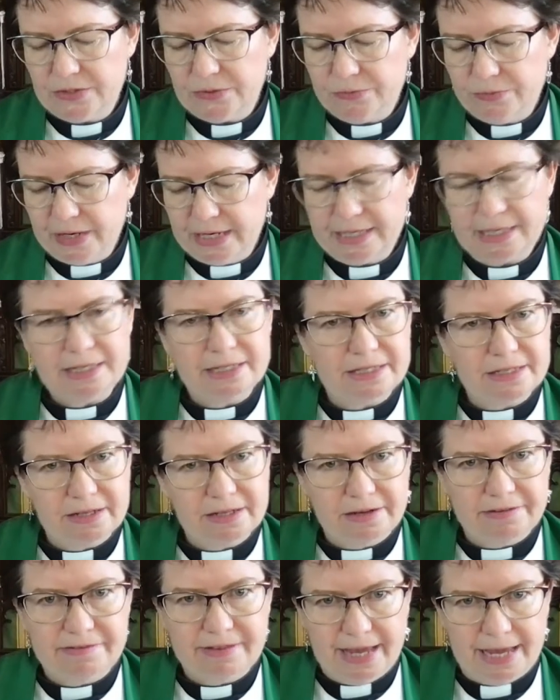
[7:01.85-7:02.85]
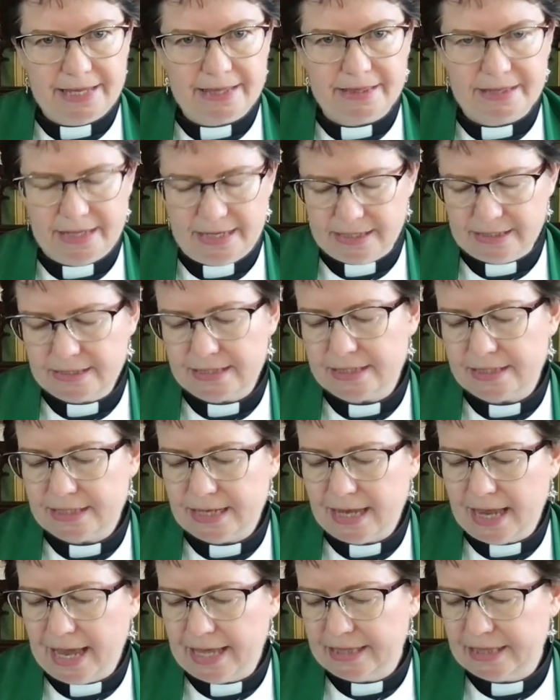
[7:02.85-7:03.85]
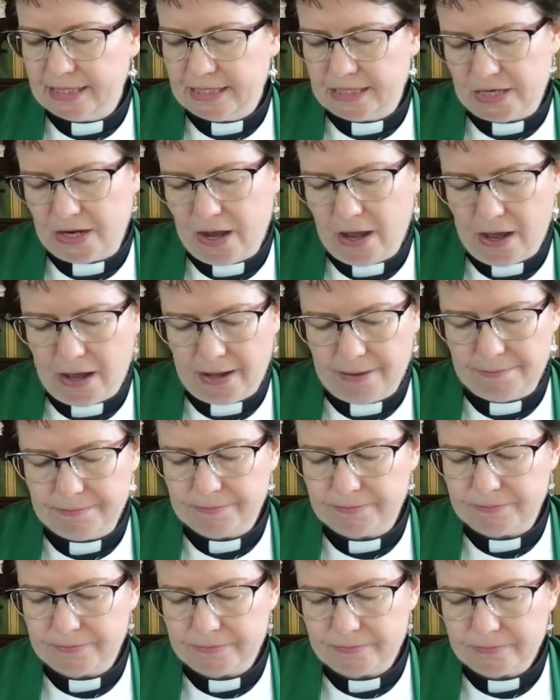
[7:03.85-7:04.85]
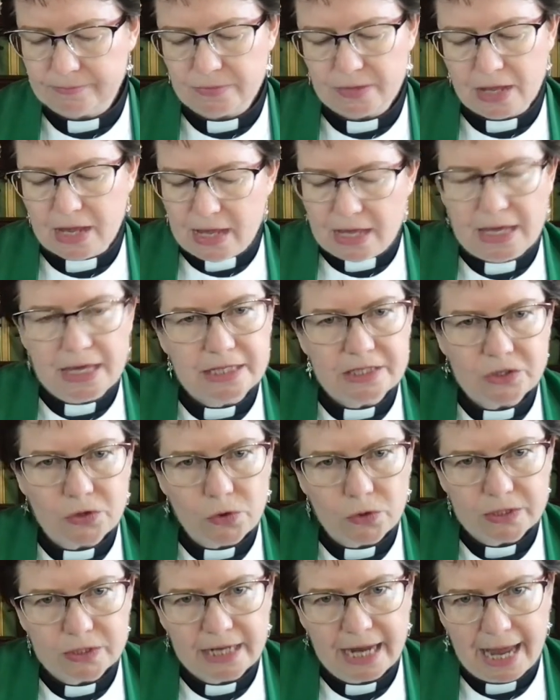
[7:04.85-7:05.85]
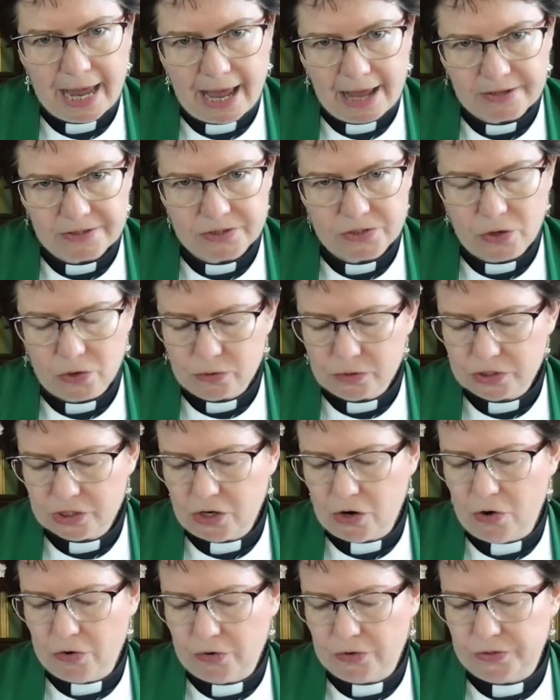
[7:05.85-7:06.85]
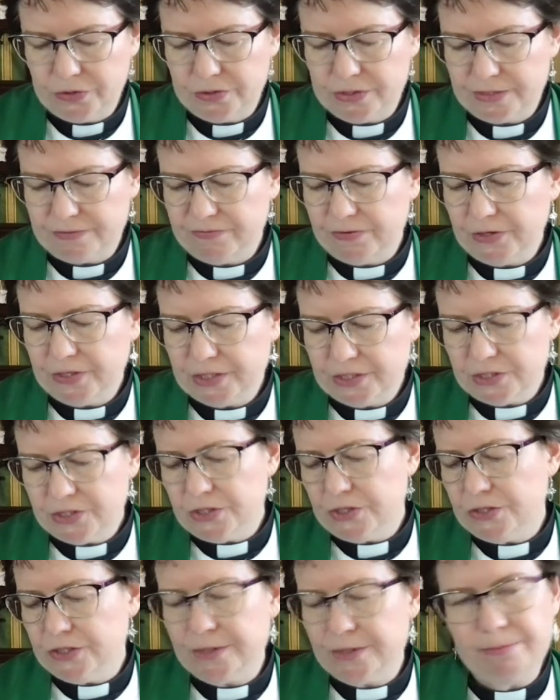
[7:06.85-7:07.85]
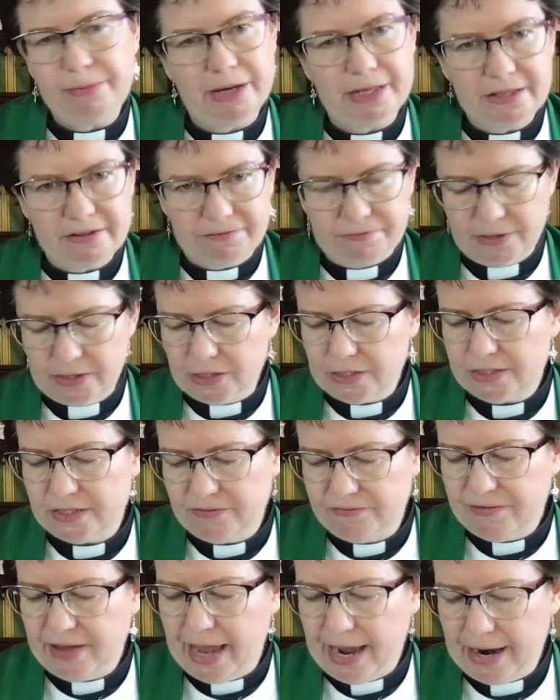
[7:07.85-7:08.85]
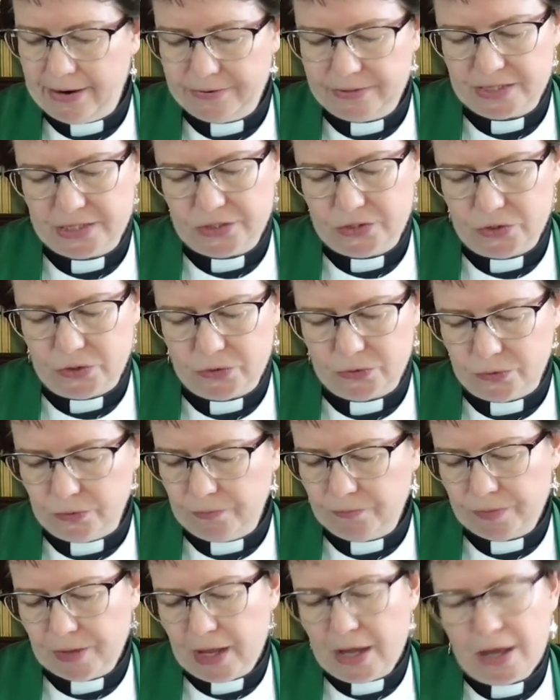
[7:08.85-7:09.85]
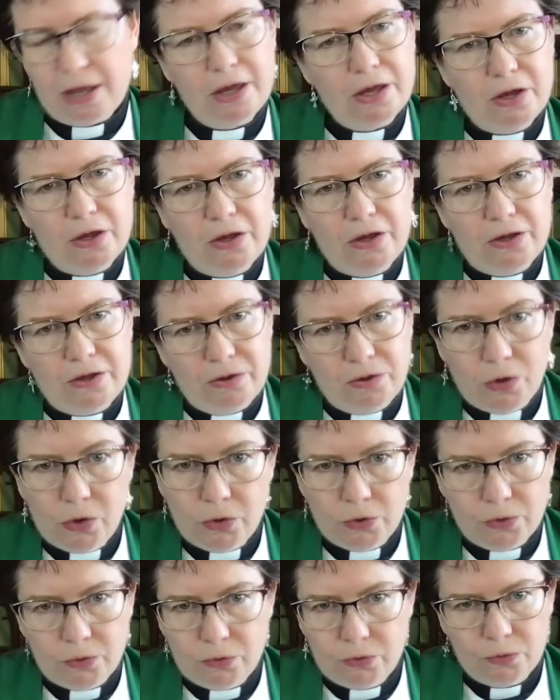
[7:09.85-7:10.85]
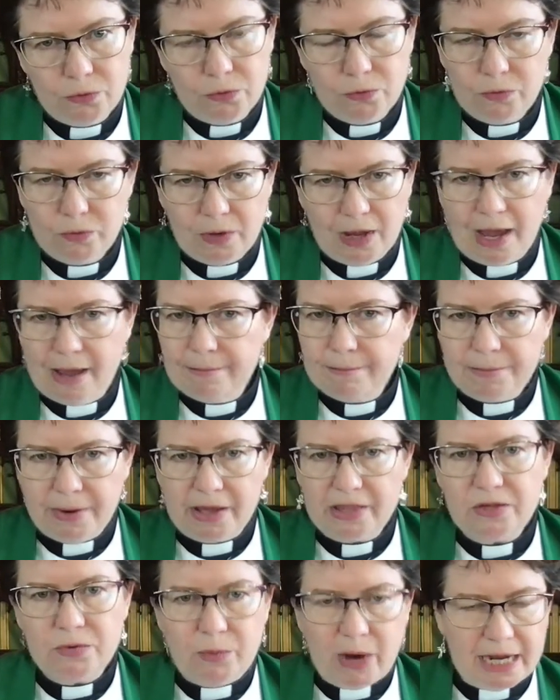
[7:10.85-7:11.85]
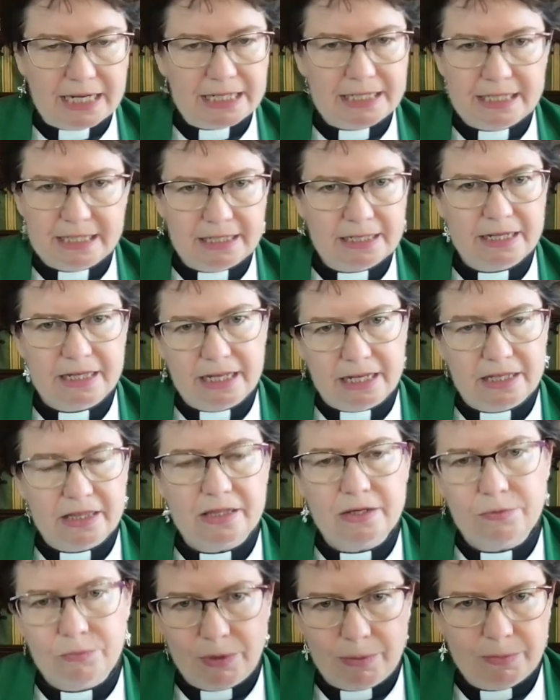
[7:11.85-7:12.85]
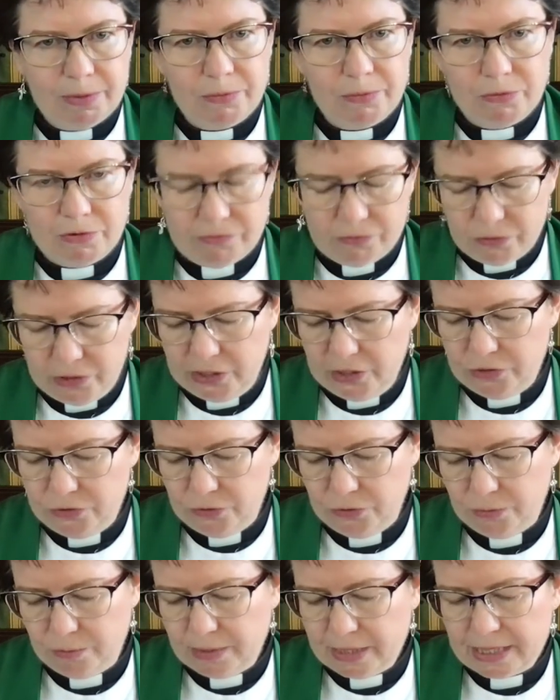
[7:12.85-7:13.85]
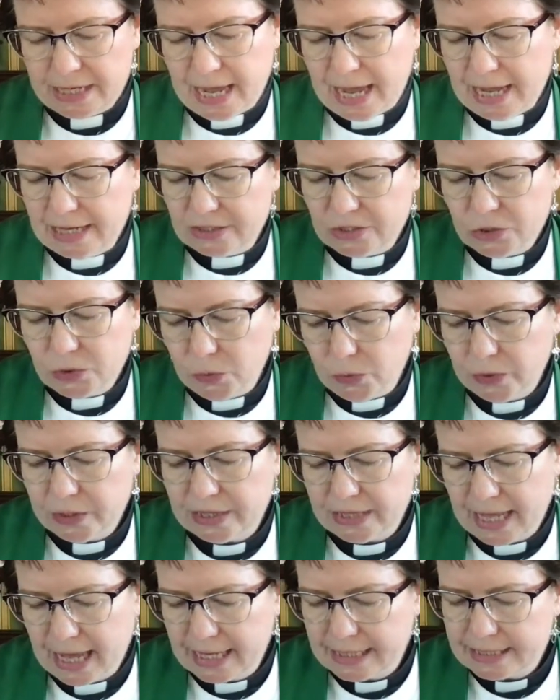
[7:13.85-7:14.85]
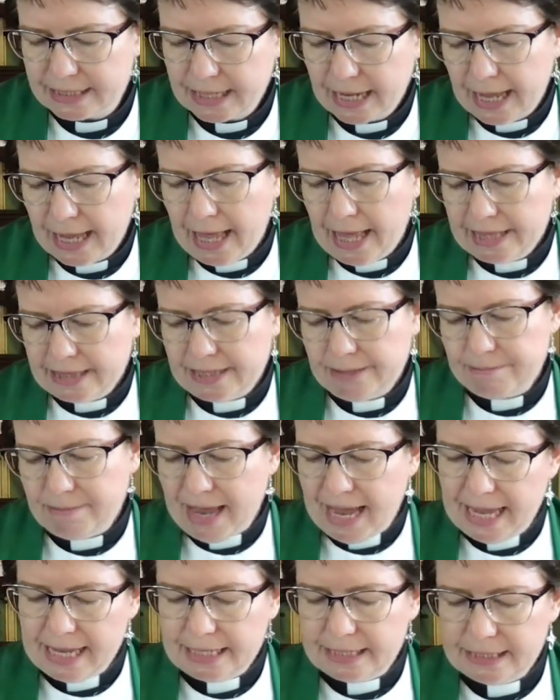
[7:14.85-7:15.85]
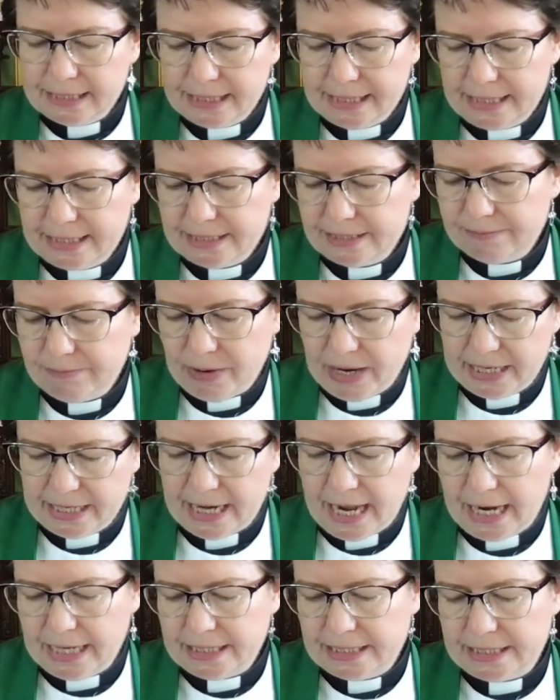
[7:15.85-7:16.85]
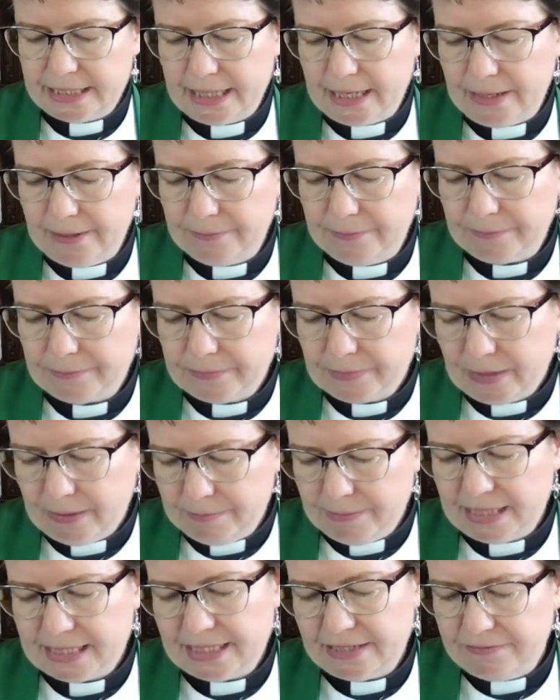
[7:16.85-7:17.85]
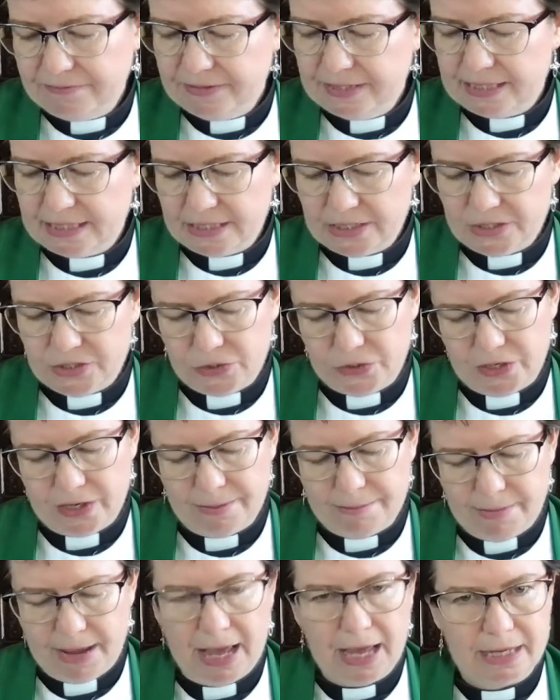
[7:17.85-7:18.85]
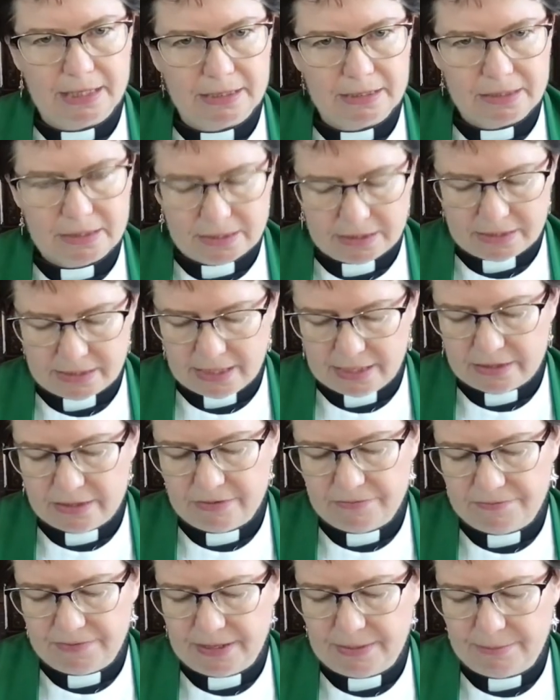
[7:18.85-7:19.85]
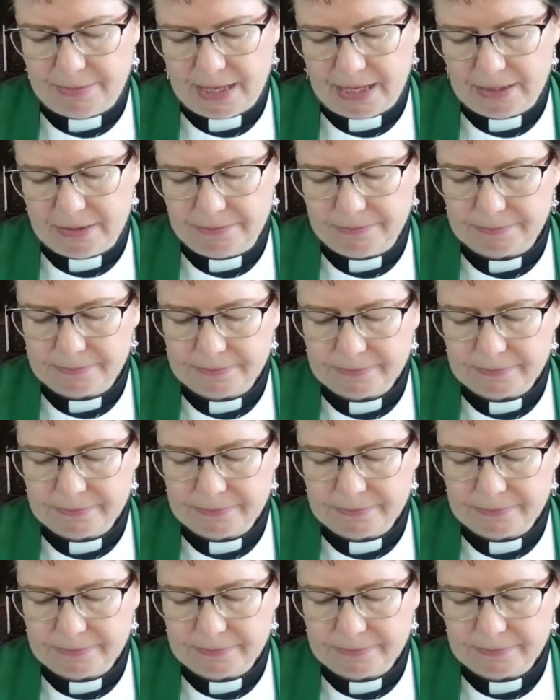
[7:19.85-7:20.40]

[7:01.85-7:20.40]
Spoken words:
readers of ethics at the time. It's called a household code, first used by the philosopher Aristotle, who, by the way, didn't think that women were fully human and taught that the male is by nature better fitted to command than the female.